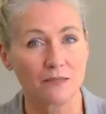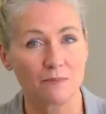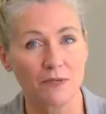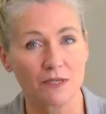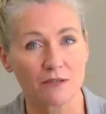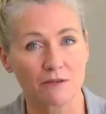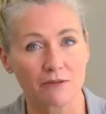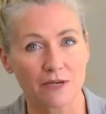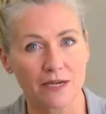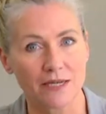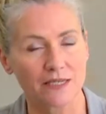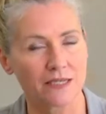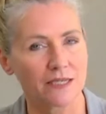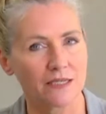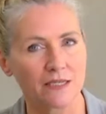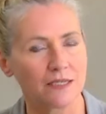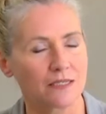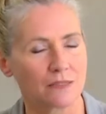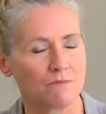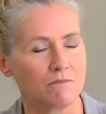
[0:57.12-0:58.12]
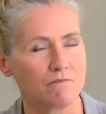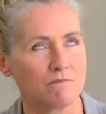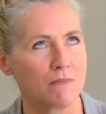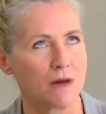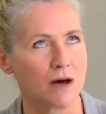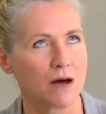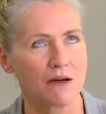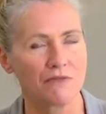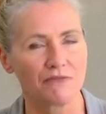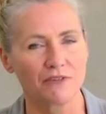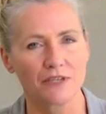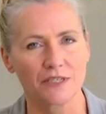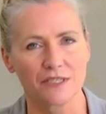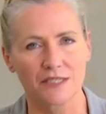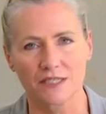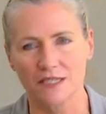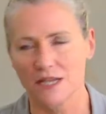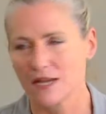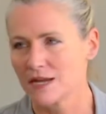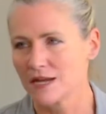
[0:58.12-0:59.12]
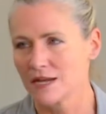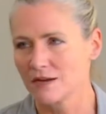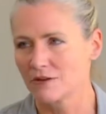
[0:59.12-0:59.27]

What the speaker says: he's been creating these marvelous